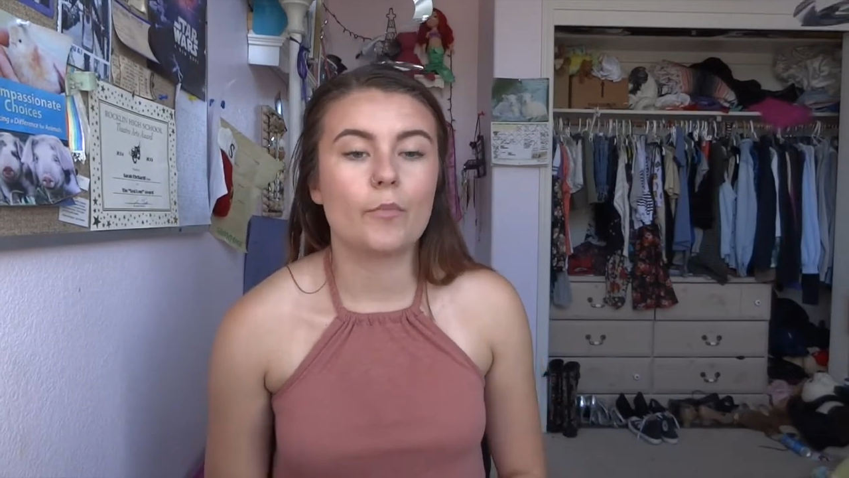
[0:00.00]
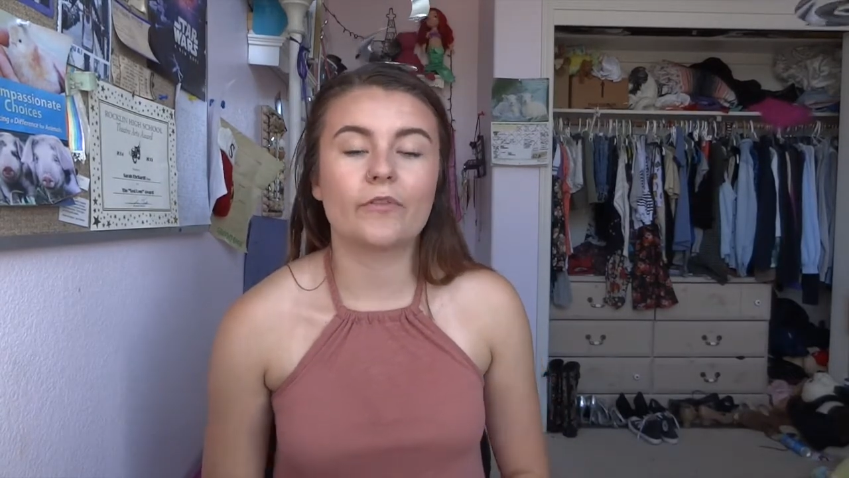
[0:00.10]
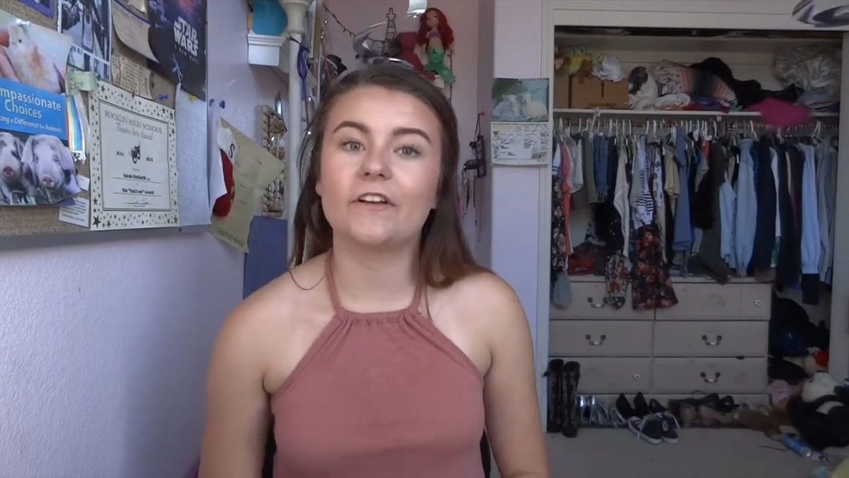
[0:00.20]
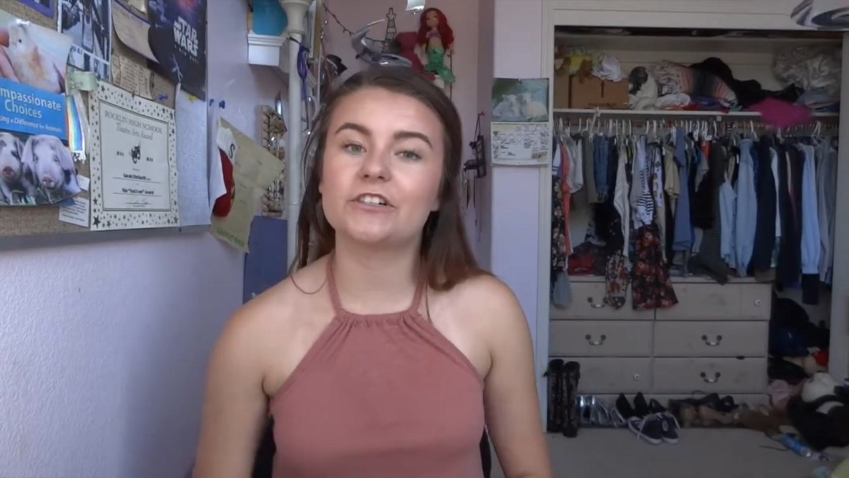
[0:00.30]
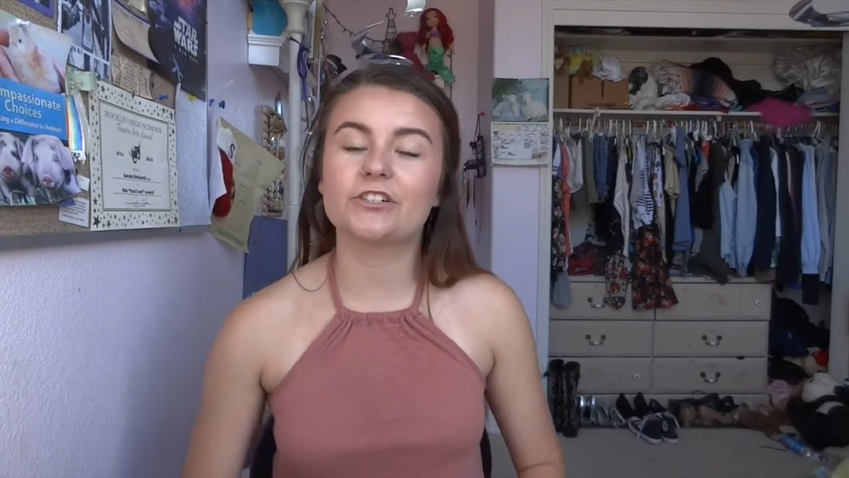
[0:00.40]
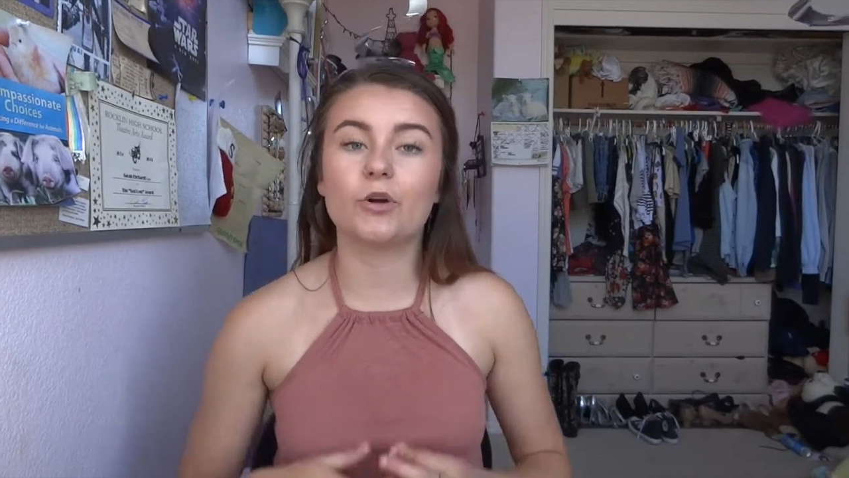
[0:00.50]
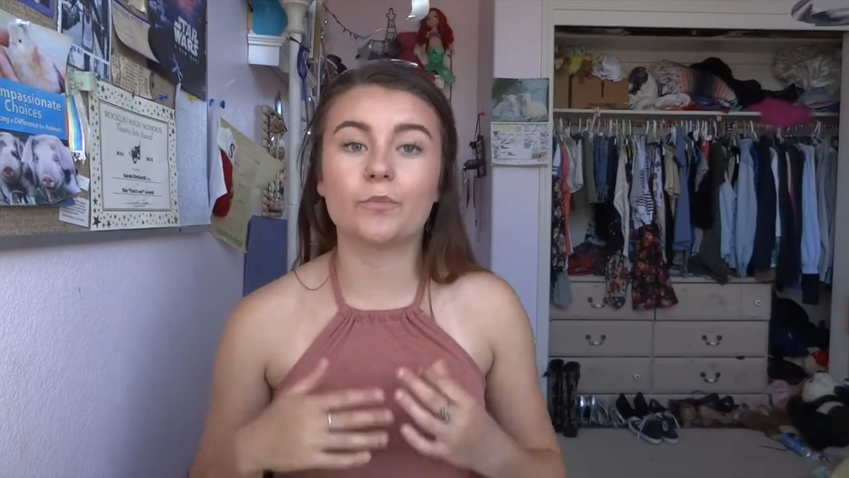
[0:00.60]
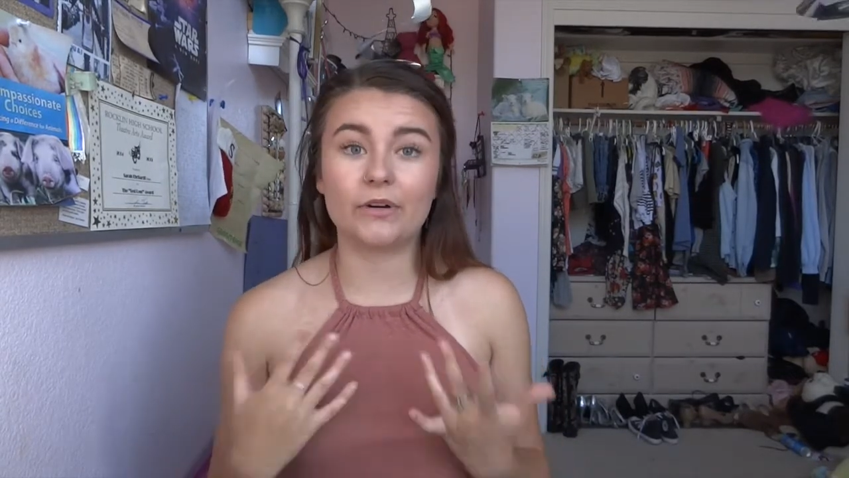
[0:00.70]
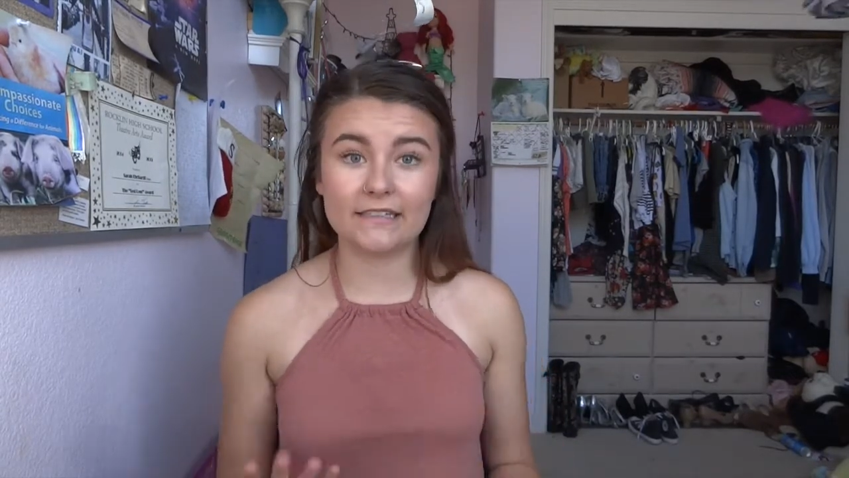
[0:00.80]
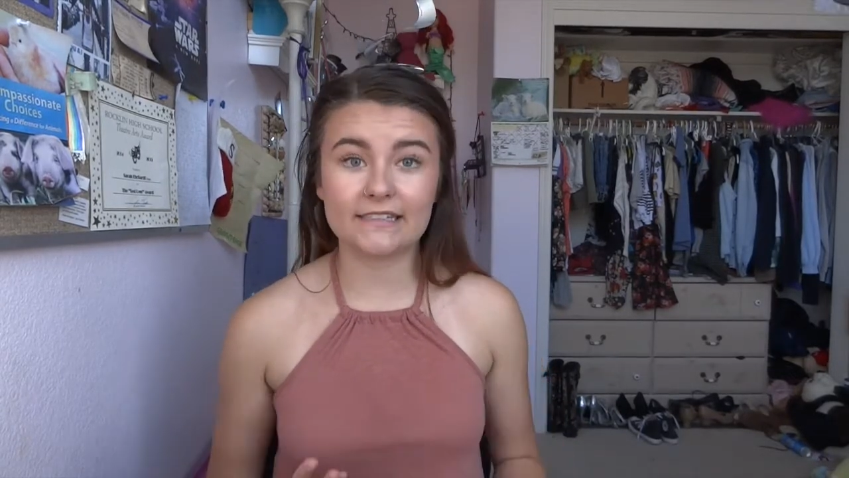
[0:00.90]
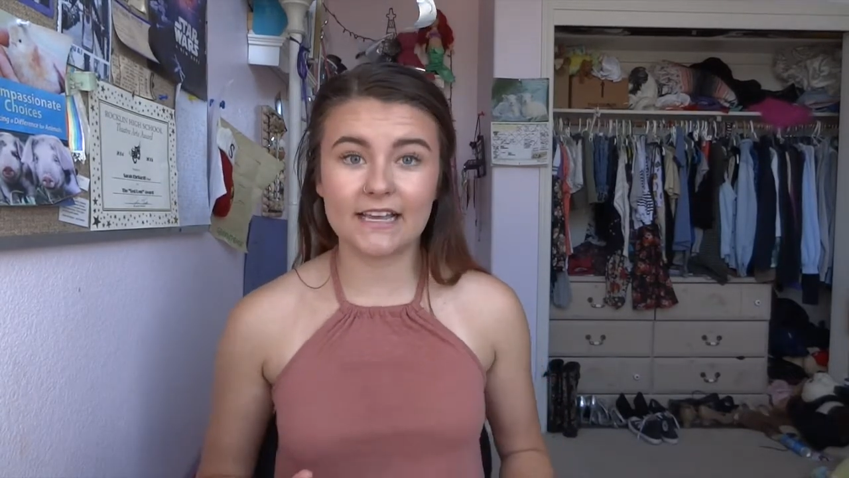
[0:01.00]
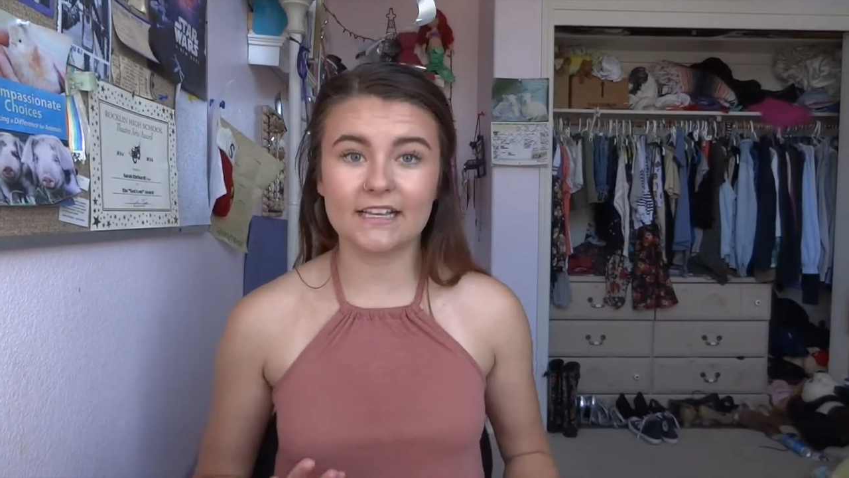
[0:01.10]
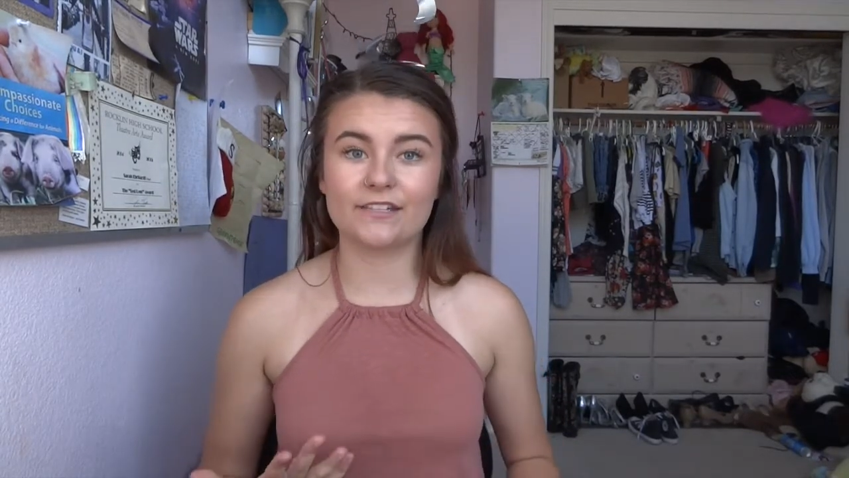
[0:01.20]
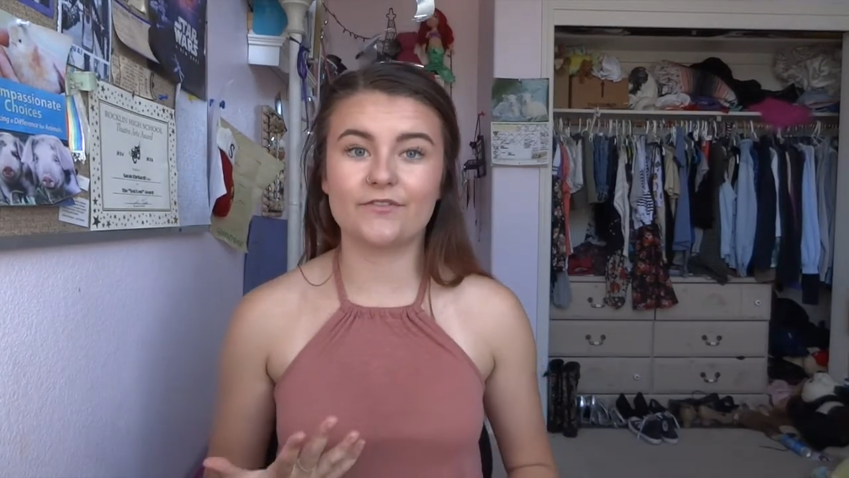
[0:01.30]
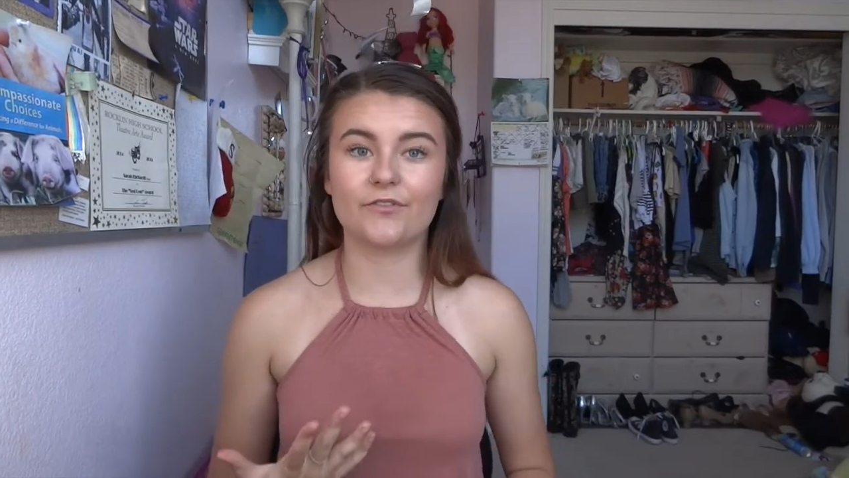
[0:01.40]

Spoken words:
professional princess